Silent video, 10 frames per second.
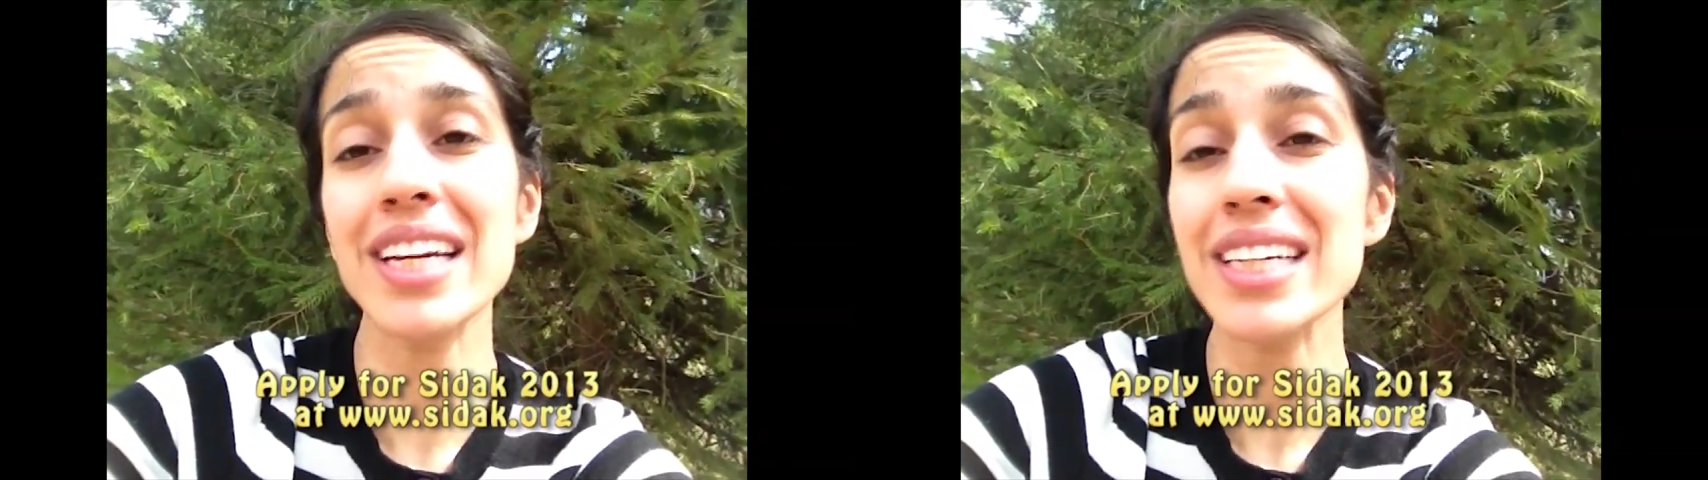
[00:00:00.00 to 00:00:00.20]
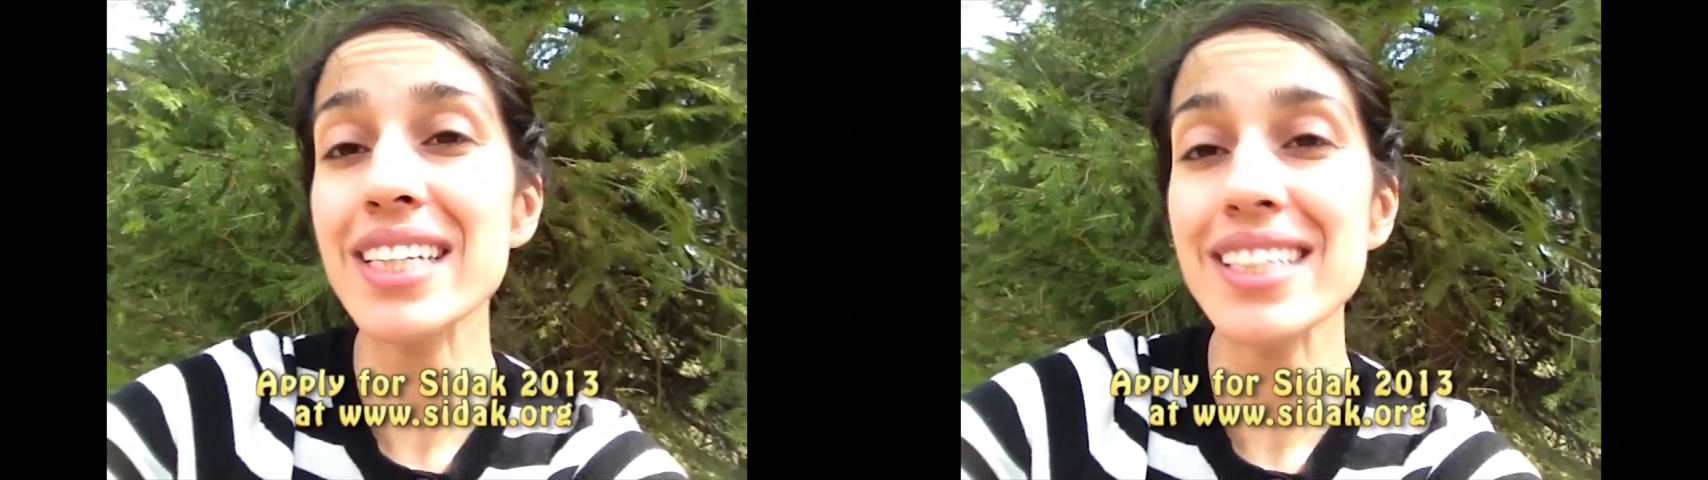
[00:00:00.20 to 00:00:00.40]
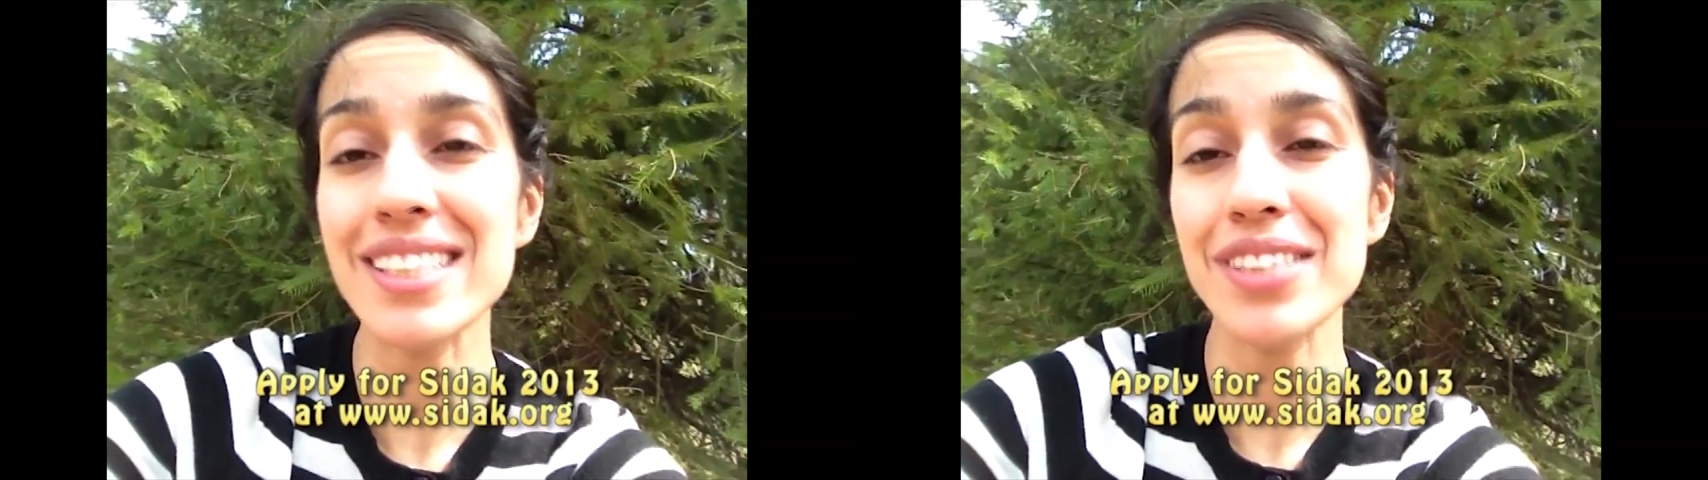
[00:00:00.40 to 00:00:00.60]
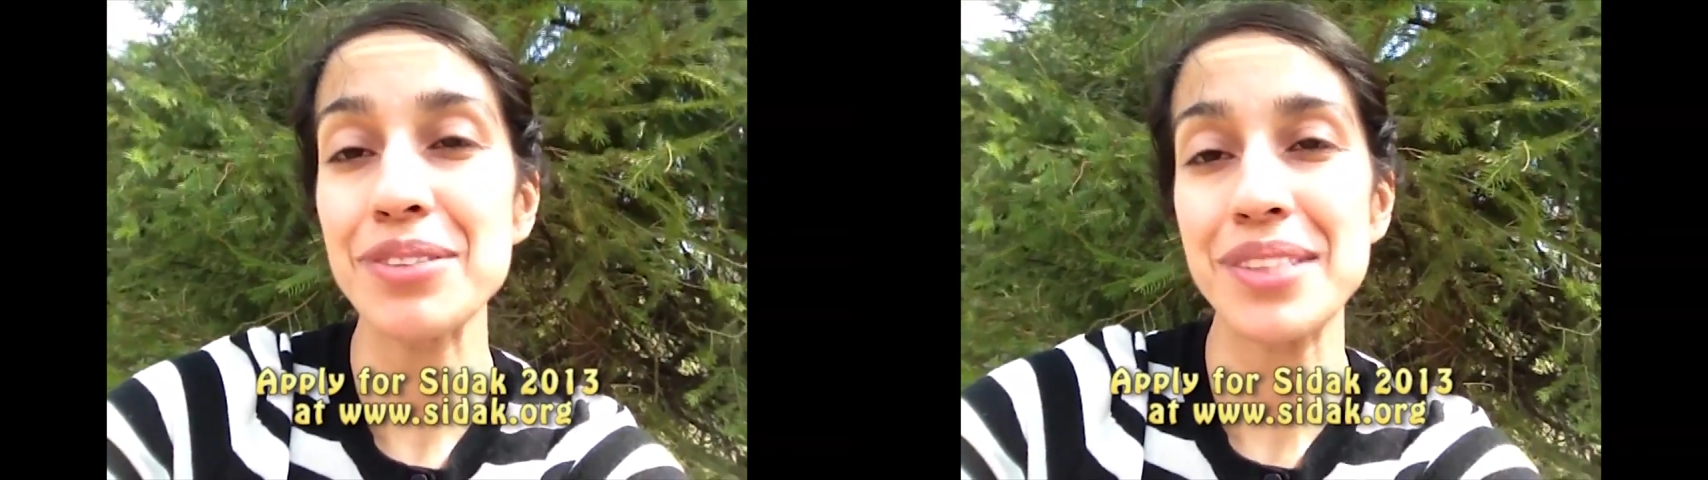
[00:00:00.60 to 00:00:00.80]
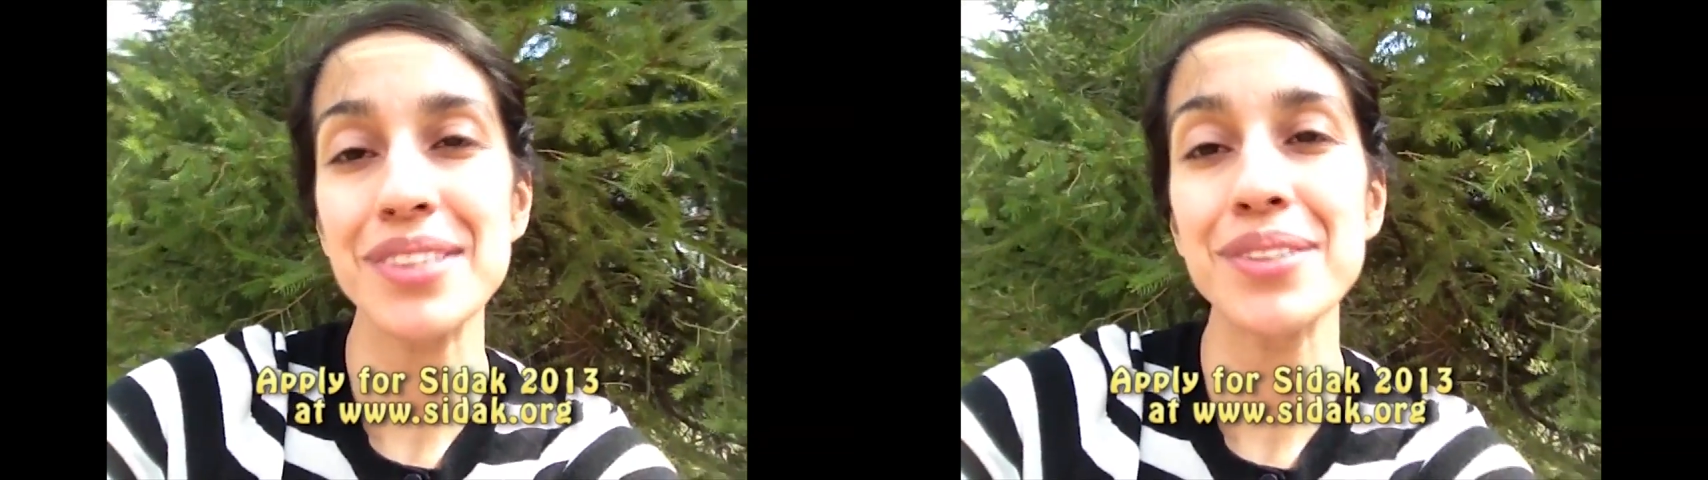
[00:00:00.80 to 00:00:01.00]
encourage
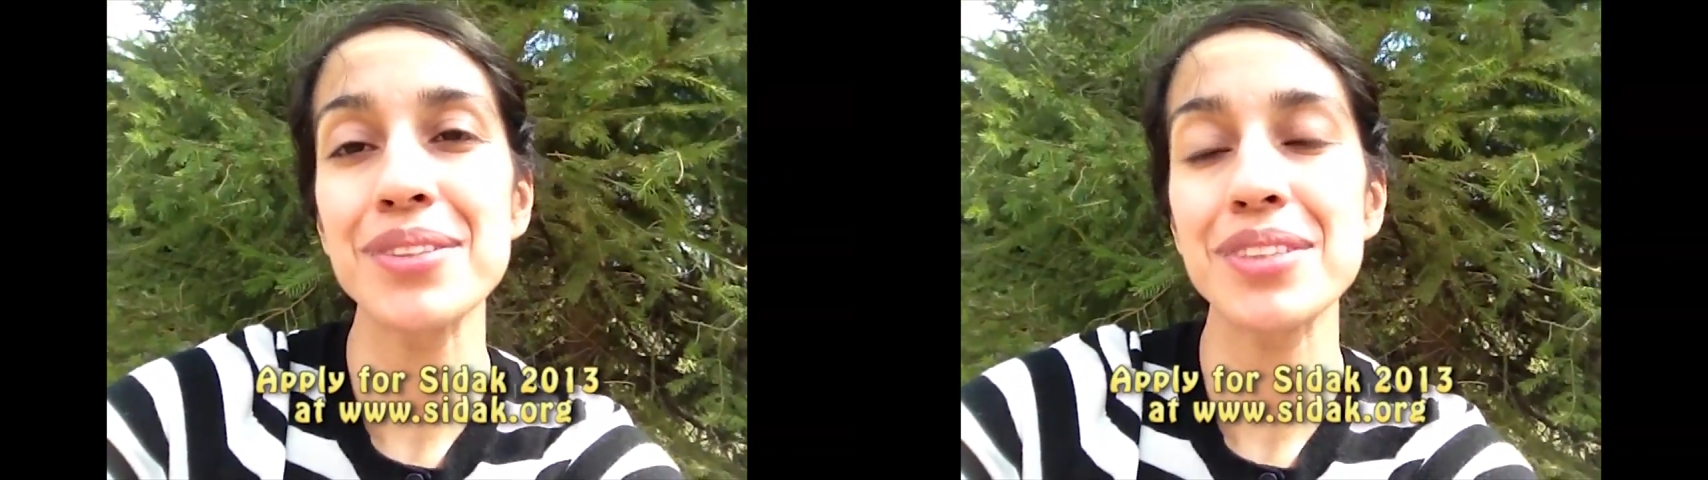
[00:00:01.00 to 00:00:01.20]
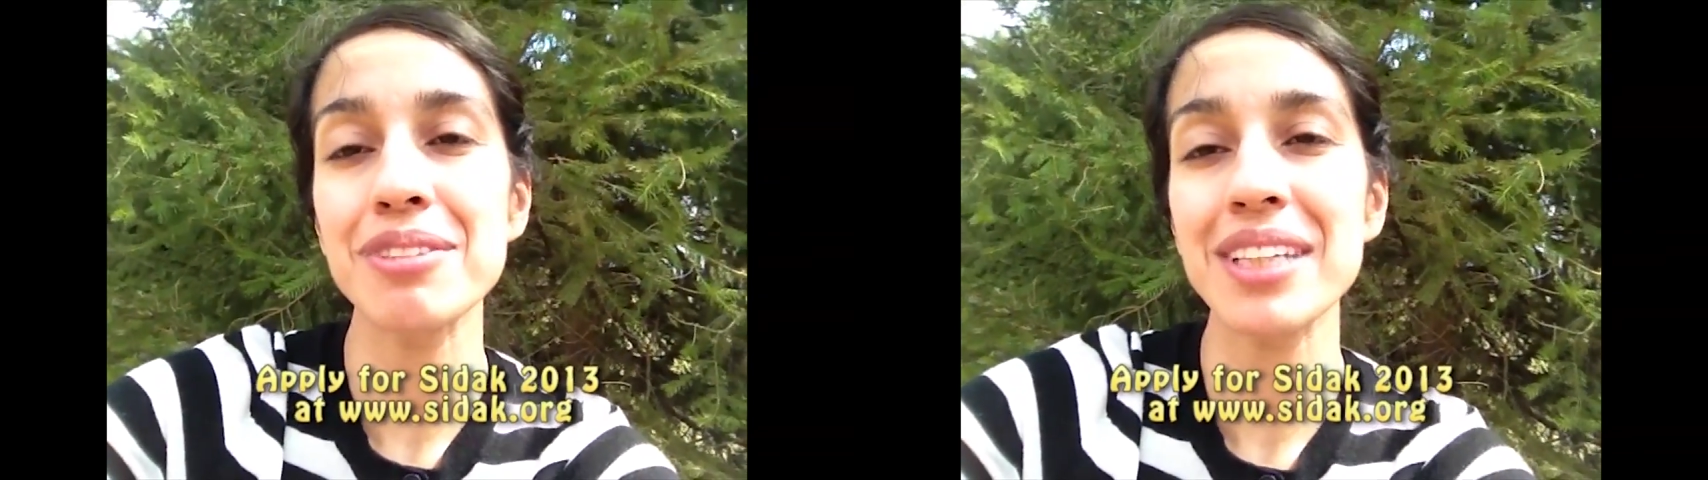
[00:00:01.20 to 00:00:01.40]
you to